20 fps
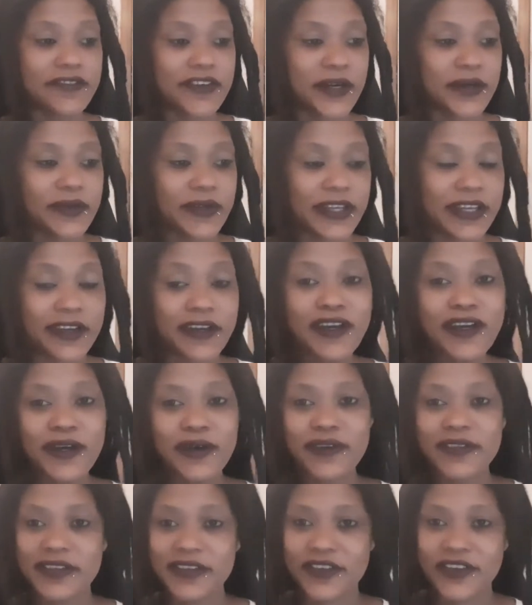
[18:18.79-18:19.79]
Rowling
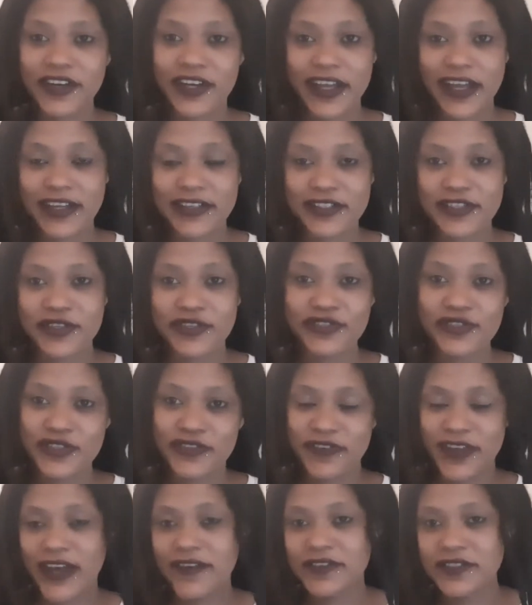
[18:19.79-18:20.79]
or the creators
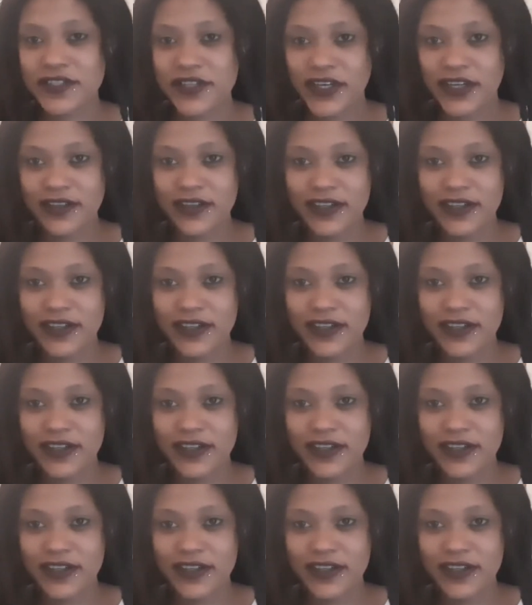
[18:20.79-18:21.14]
of Avatar: